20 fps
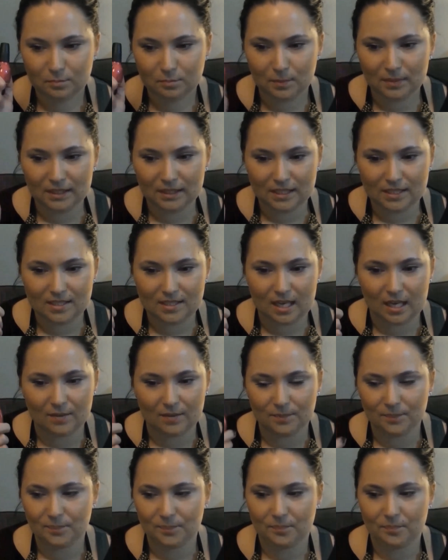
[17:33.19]

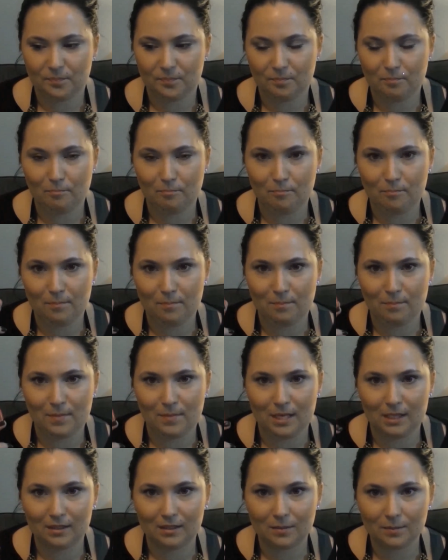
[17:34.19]
Melissa
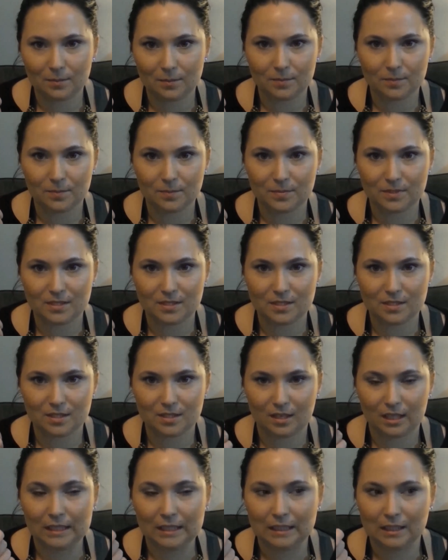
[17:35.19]
Melt.
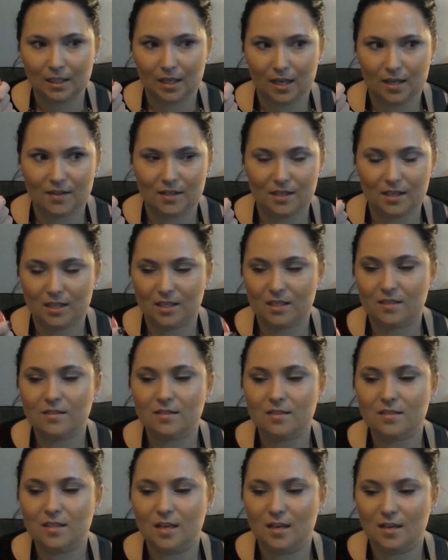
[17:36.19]
I think it
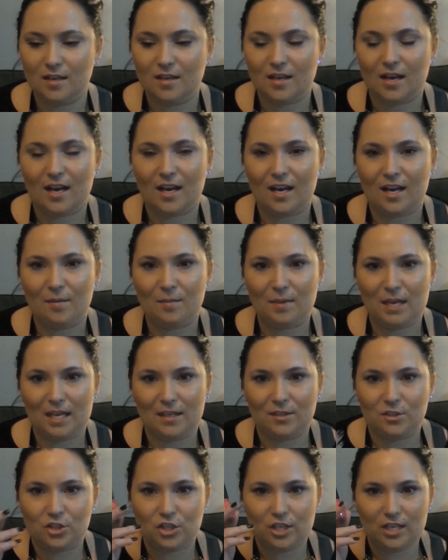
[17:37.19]
is,
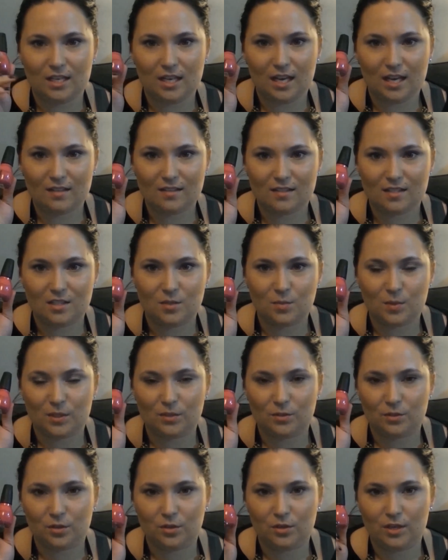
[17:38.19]
and she has this
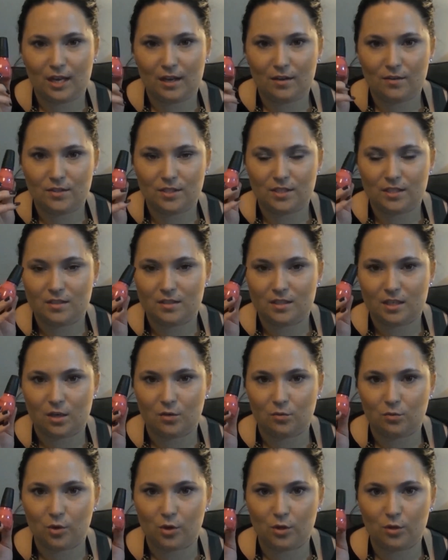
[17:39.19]
one on her nails and it's
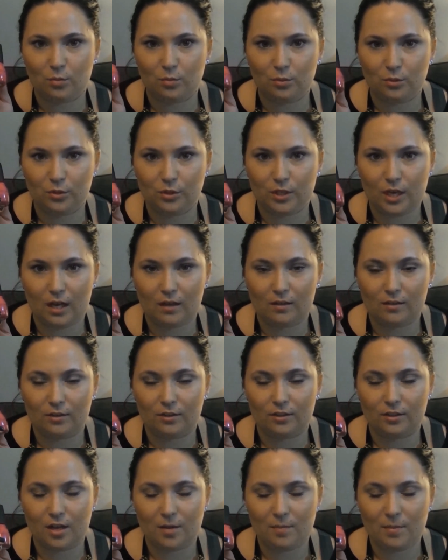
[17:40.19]
like a royal blue
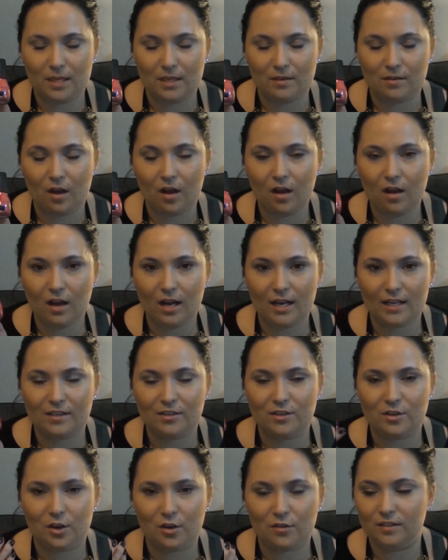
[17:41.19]
color, and I've been
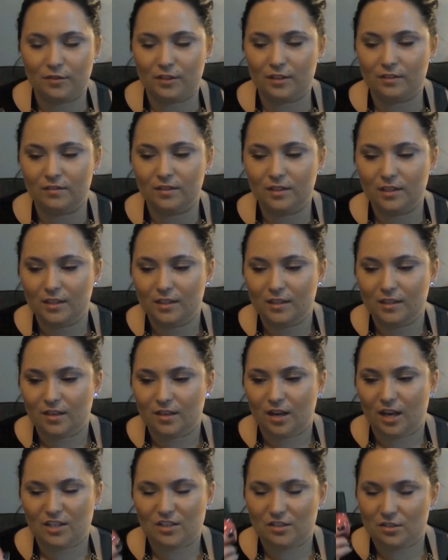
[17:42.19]
eyeing it off and
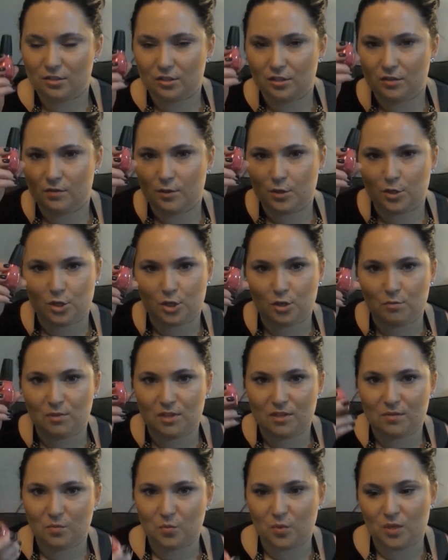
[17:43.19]
I just sort of
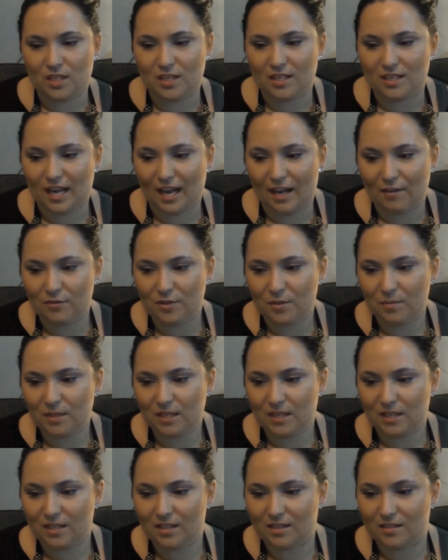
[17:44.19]
assumed that we didn't have them
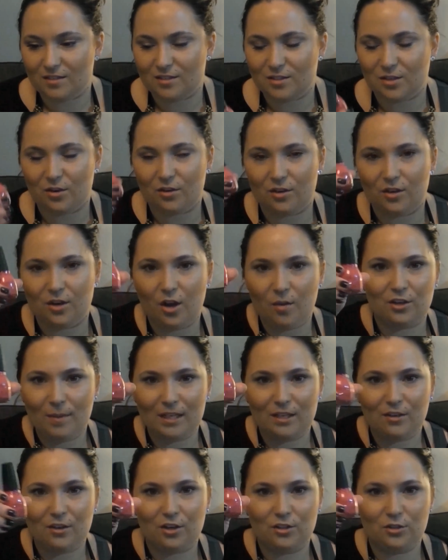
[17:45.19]
here. So oh
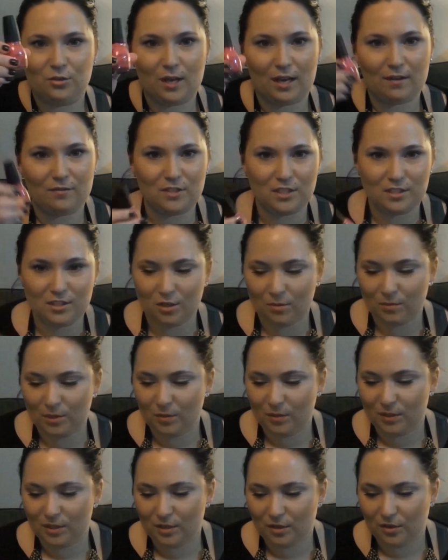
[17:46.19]
my God, you have to tell
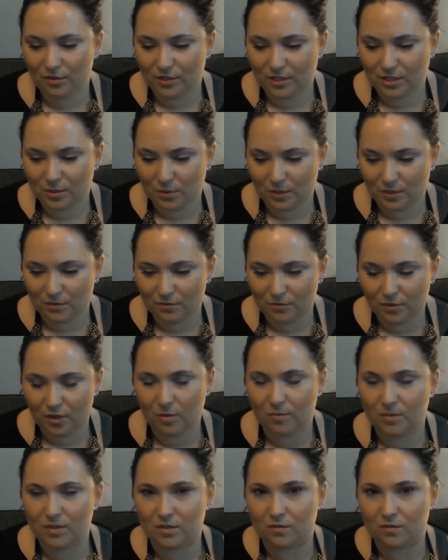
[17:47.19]
me where you got this one from.